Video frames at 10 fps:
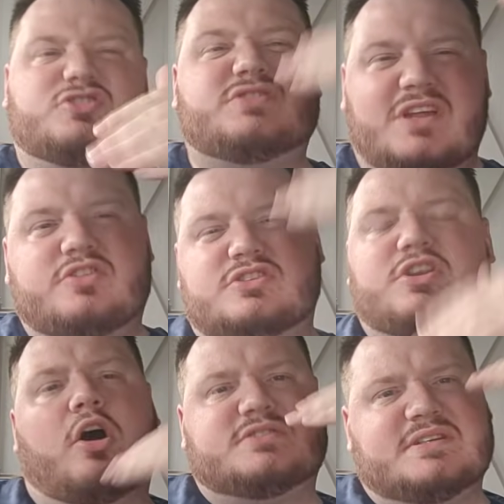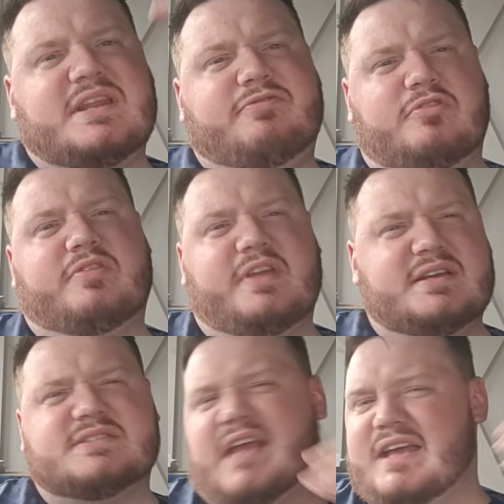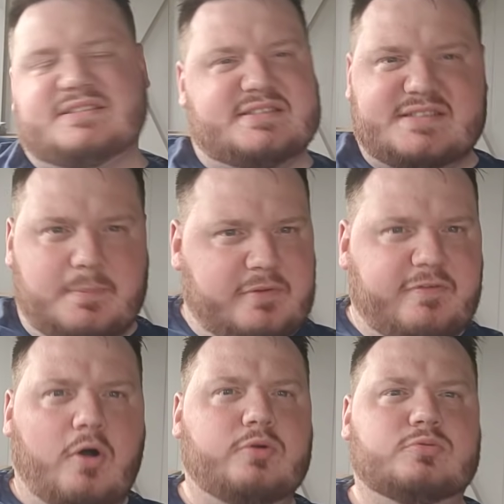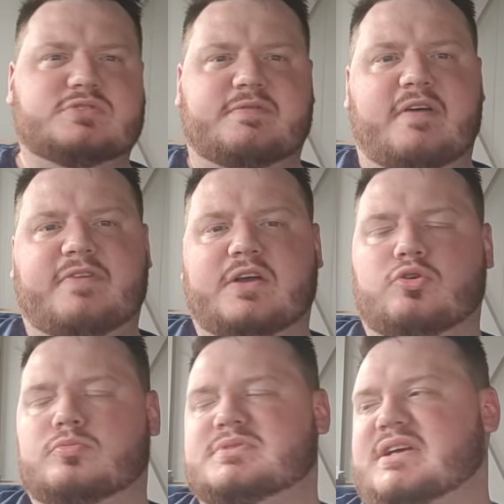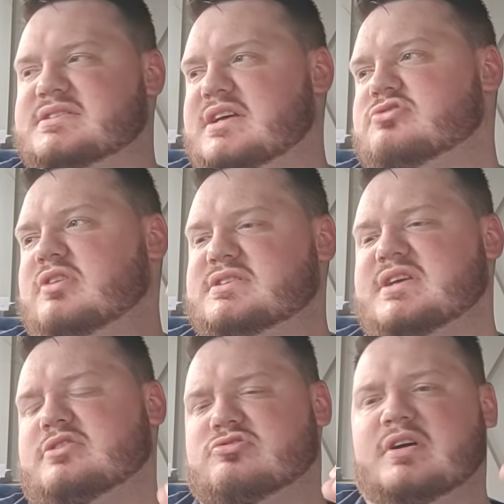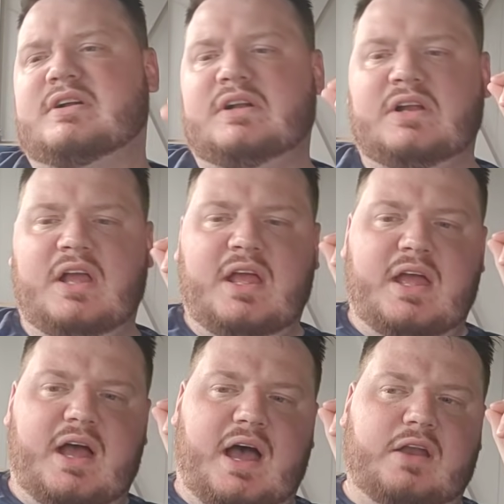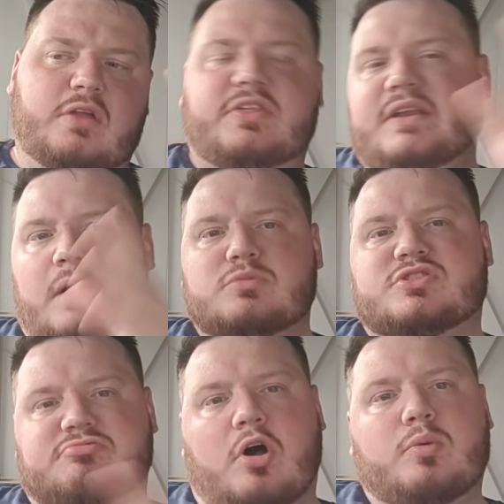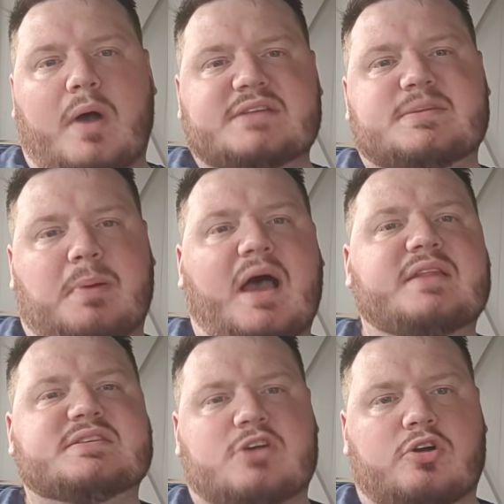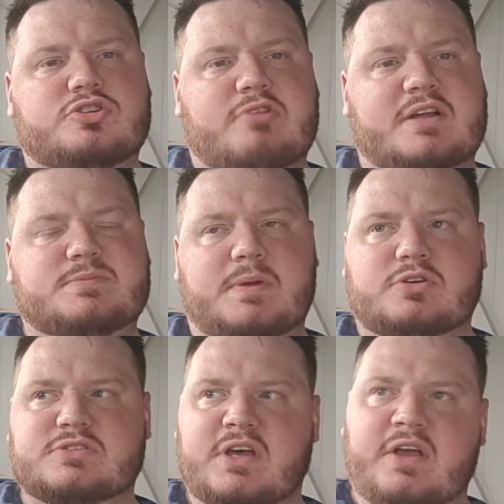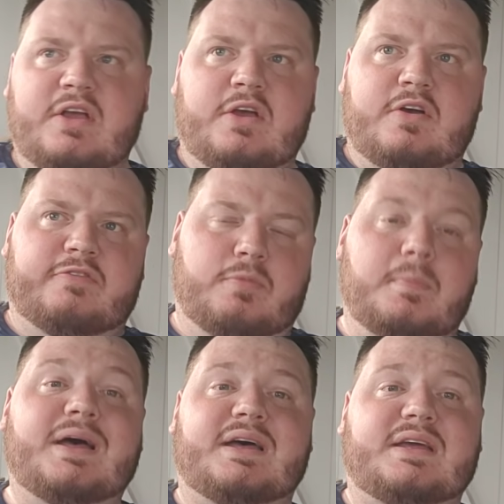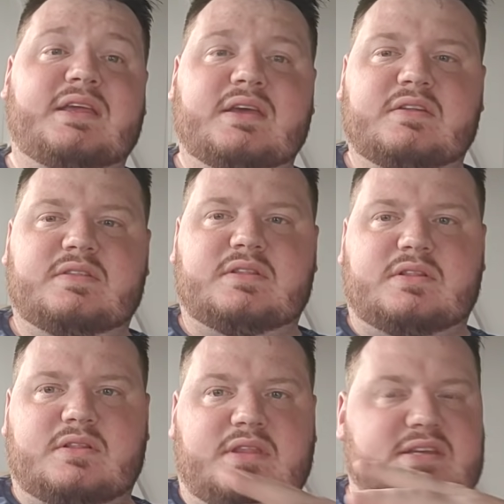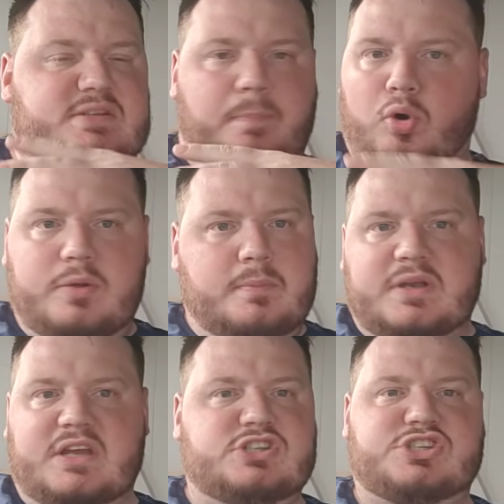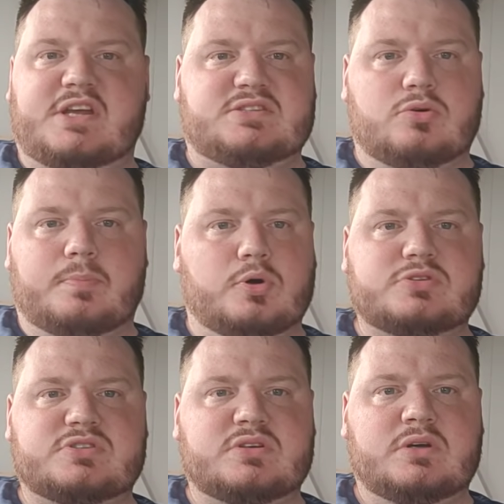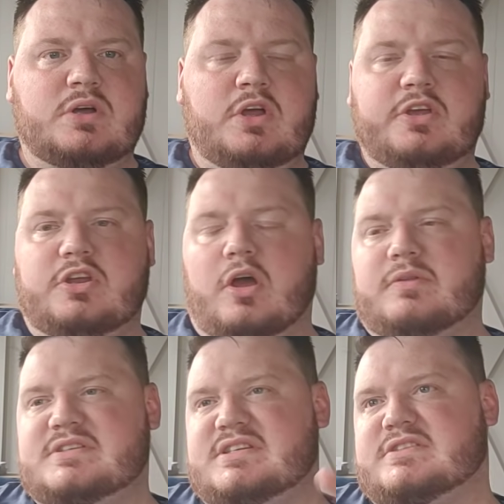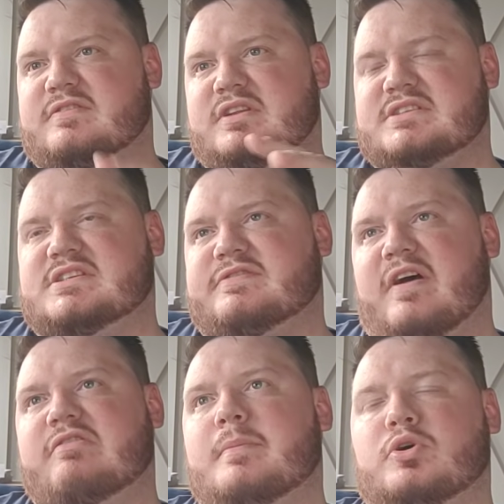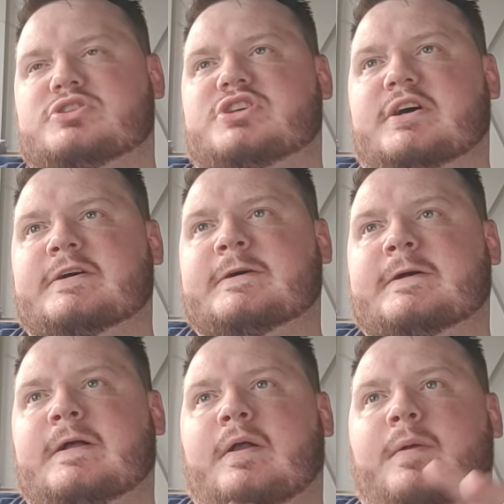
just there's lots of different things, getting to semi-finals of FA Cups, etc, etc. And I think that was the right way to play this contract, because for me, this appointment is shit or bust. You know, this is very much a